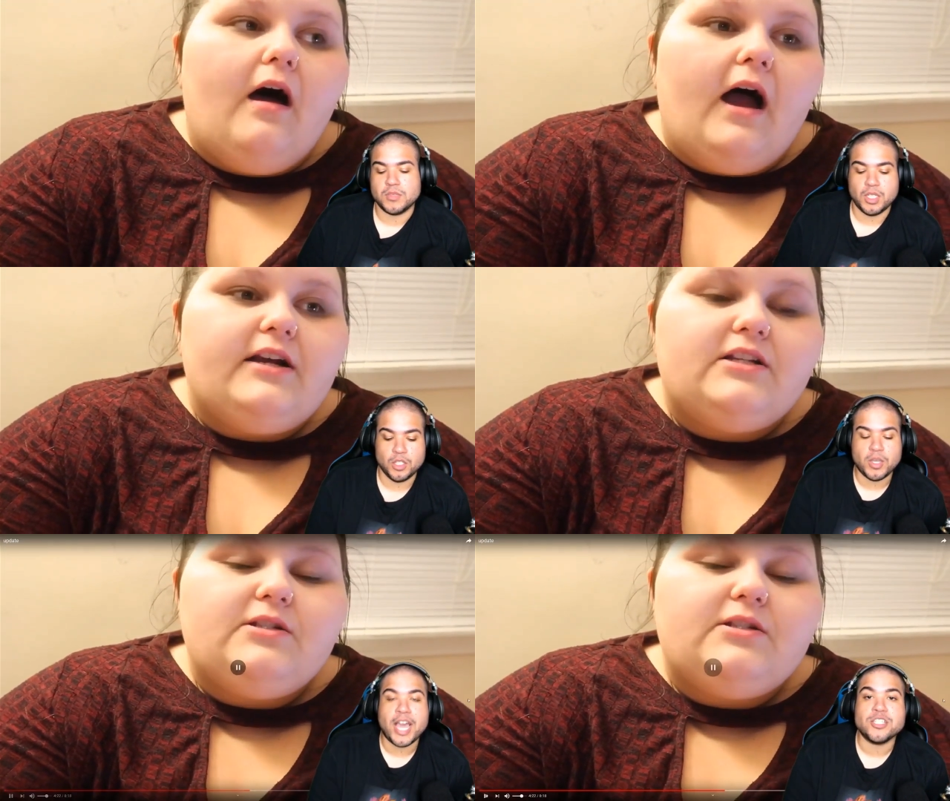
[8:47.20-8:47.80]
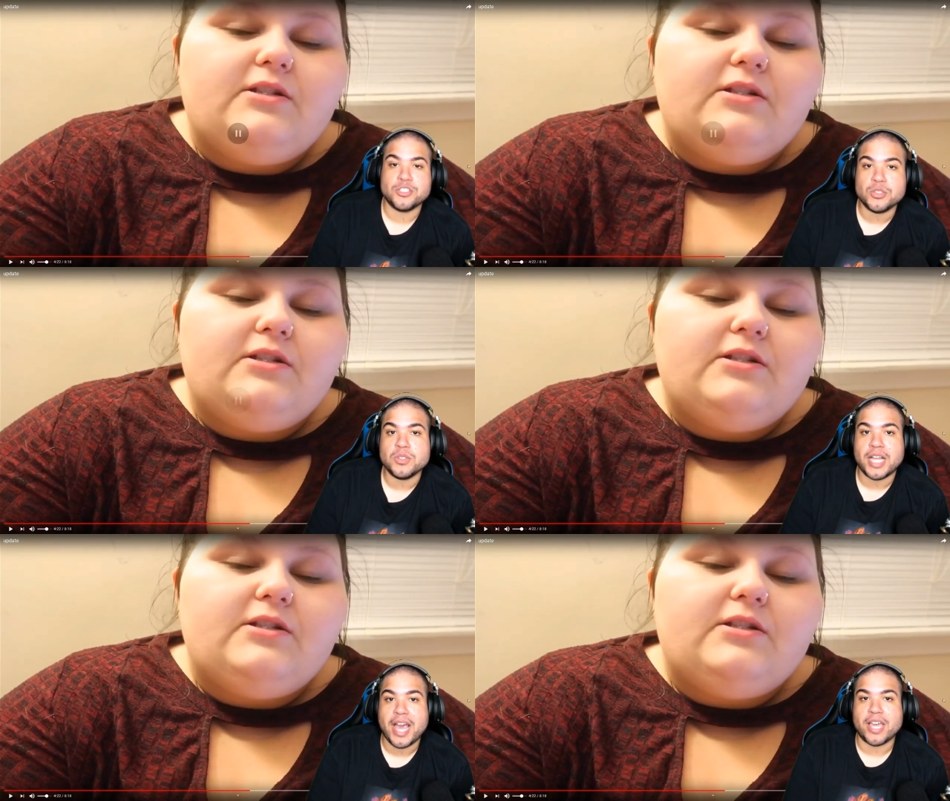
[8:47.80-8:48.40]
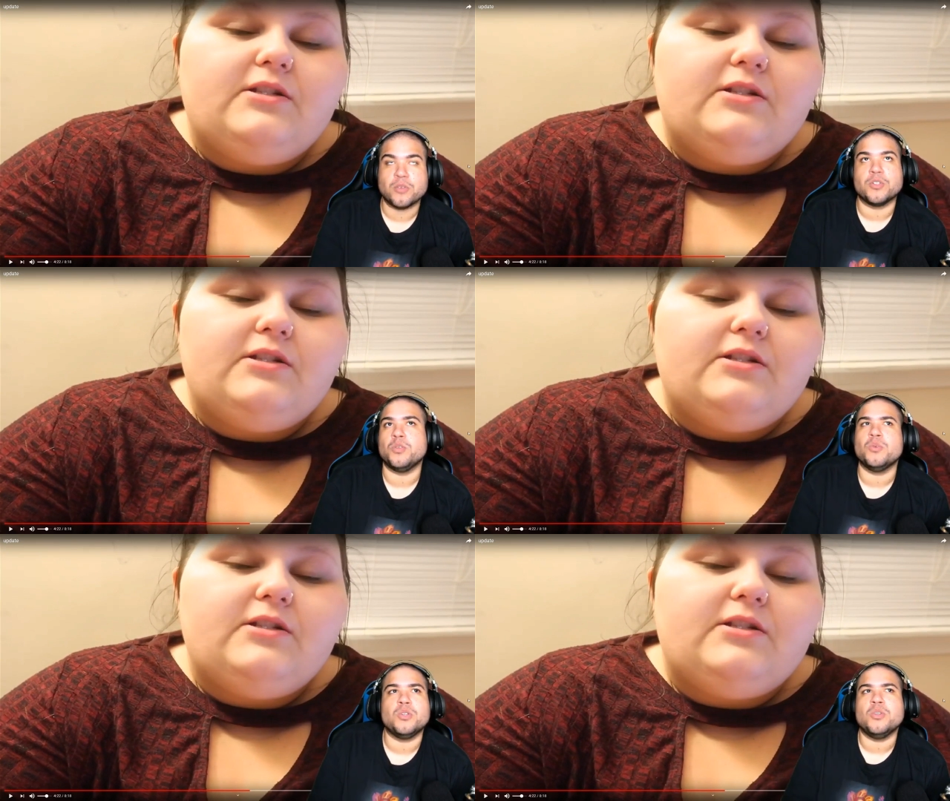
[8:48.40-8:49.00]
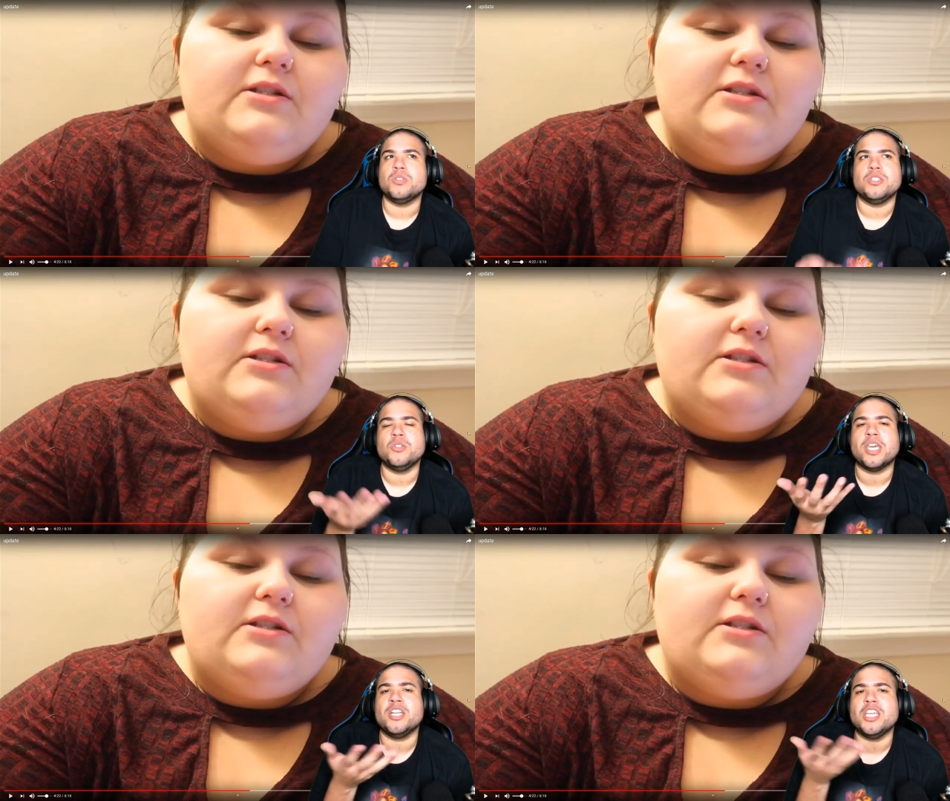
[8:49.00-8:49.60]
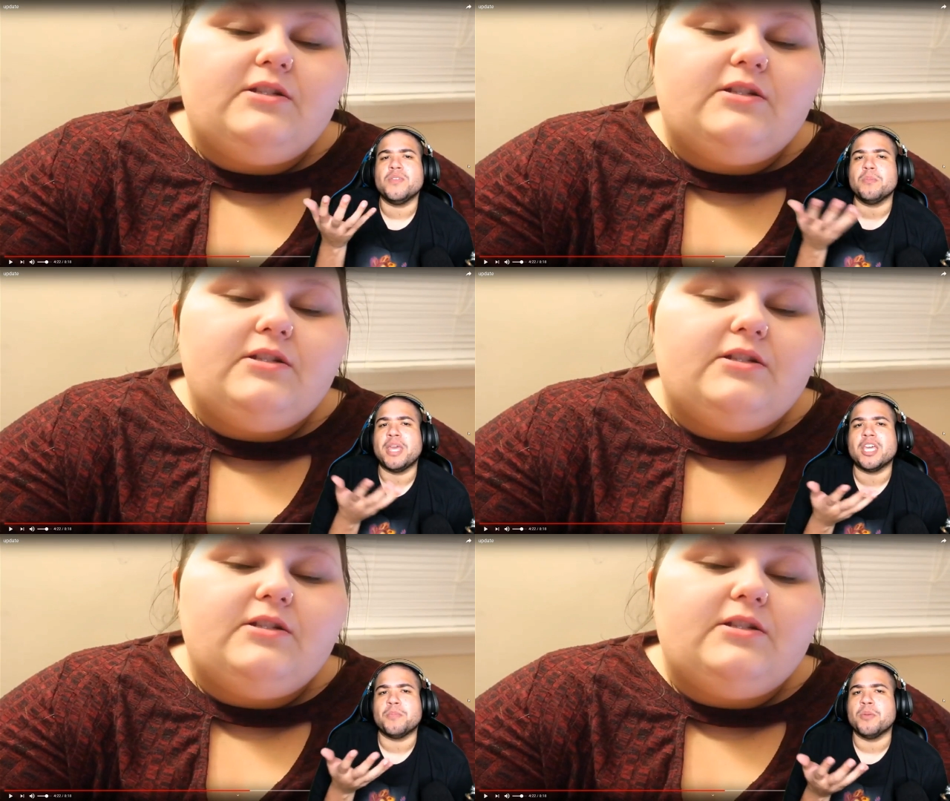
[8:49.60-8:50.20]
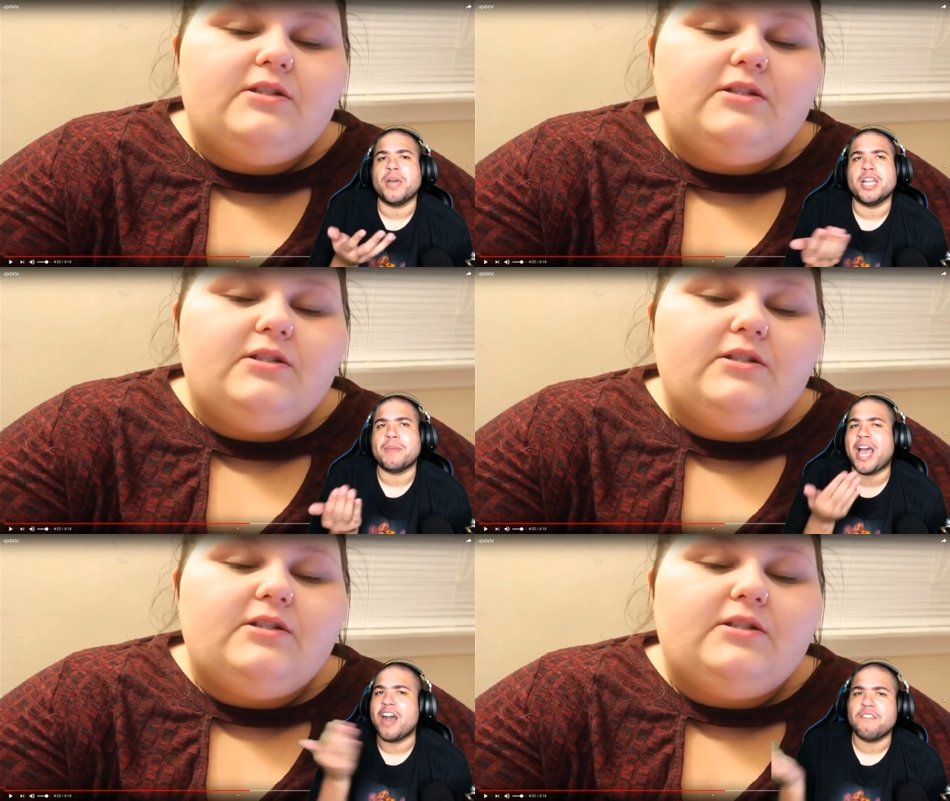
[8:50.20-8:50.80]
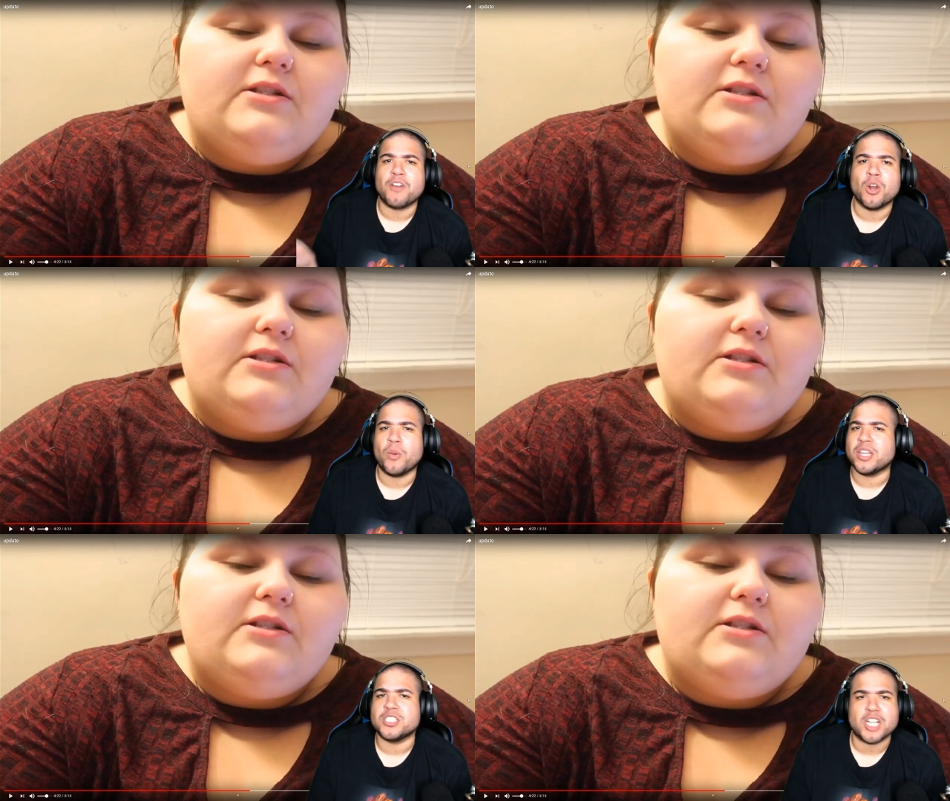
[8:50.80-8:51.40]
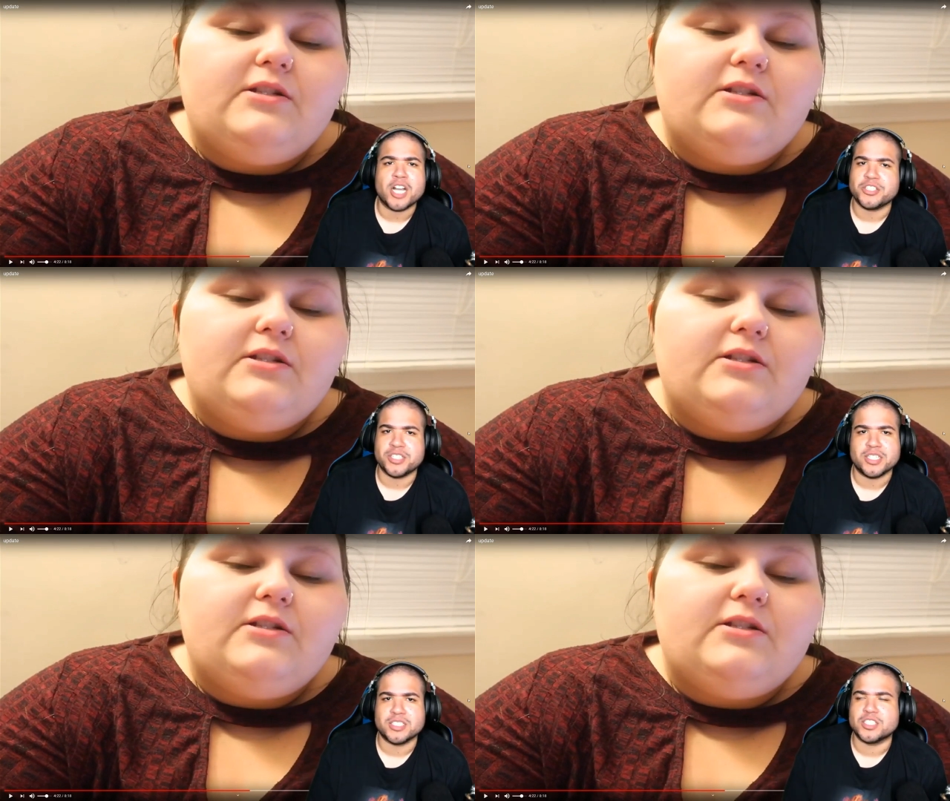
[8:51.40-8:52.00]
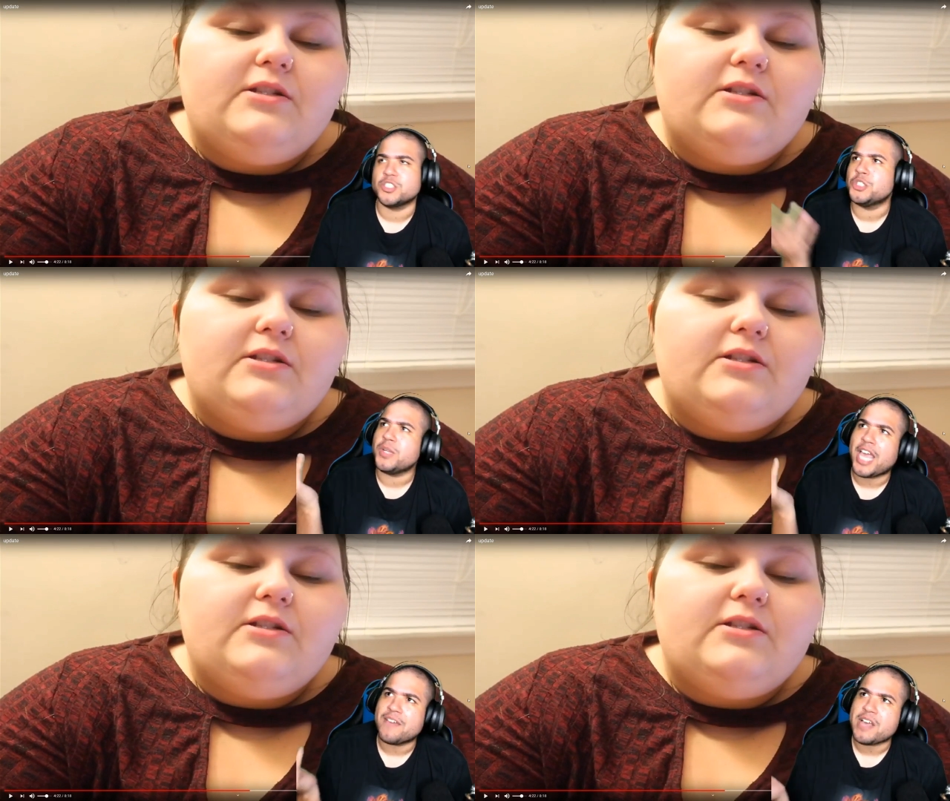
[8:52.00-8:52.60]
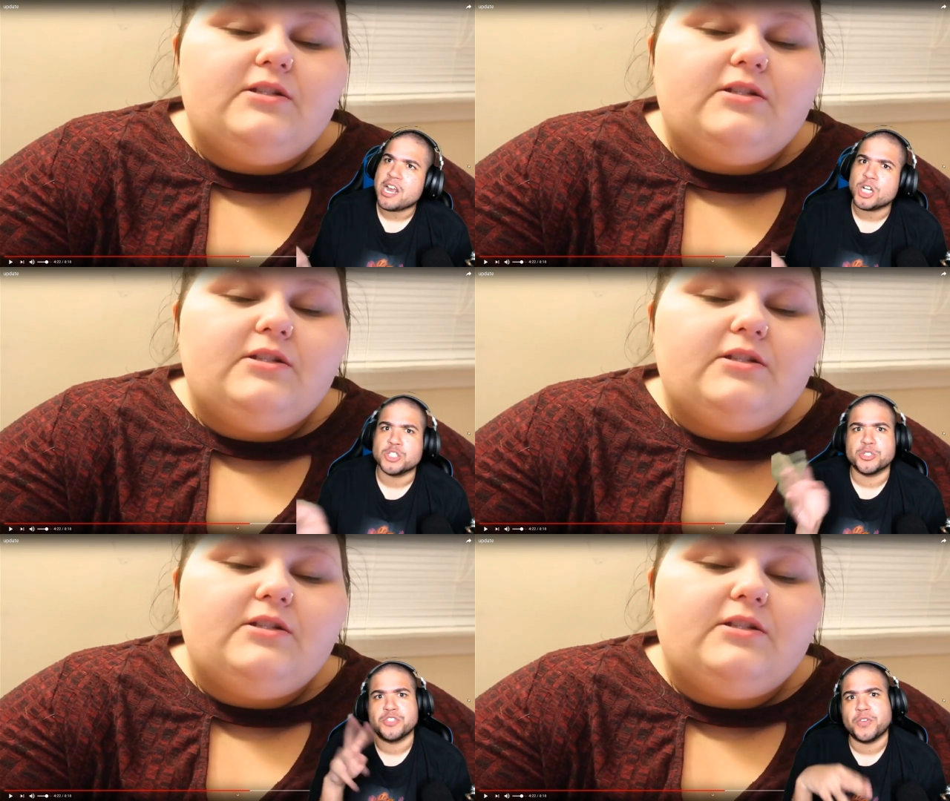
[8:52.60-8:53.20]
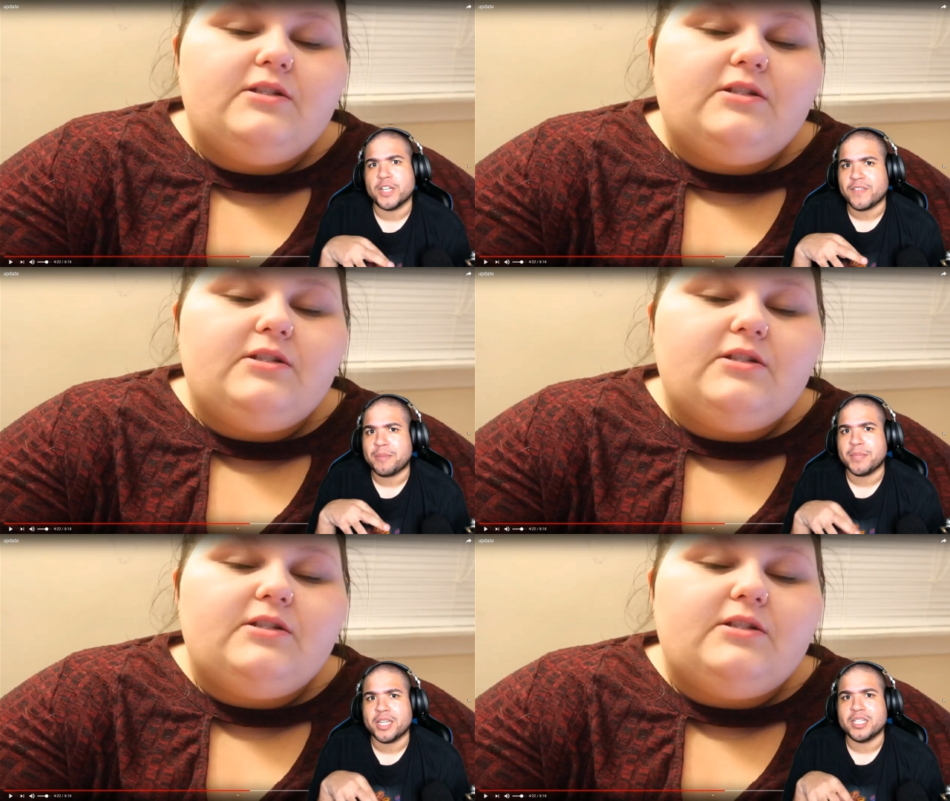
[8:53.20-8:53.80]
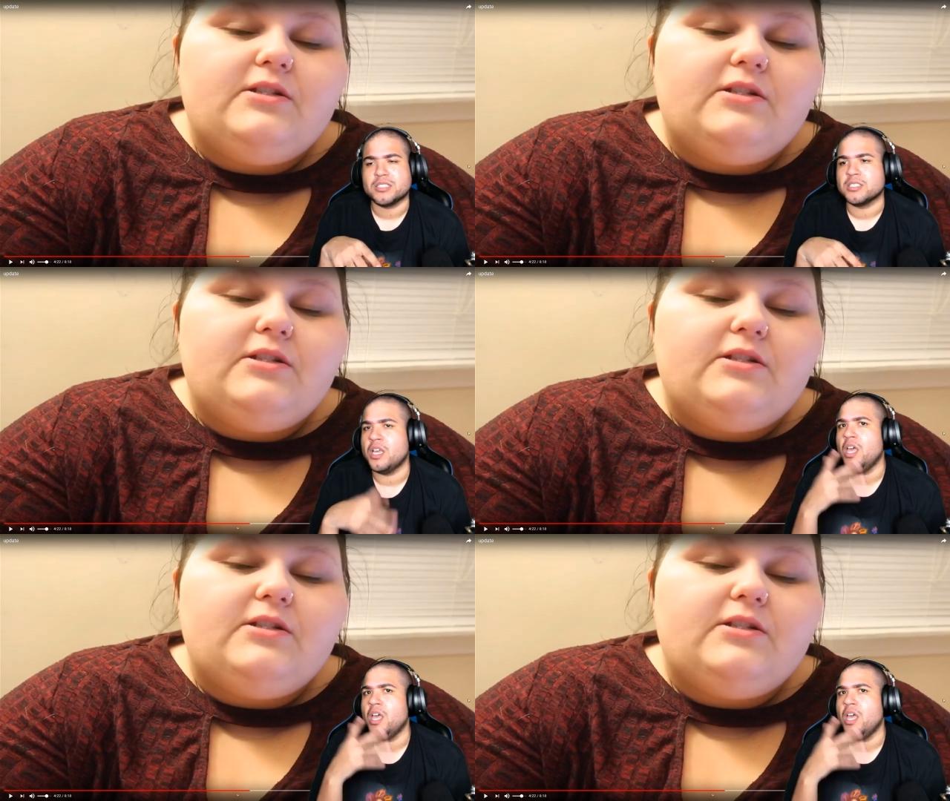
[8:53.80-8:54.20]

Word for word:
Speaker 1: you I guys do lie. You, you, you couldn't even make up your mind about how far away the doctor is. It's two and a half hours or it's forty-five minutes.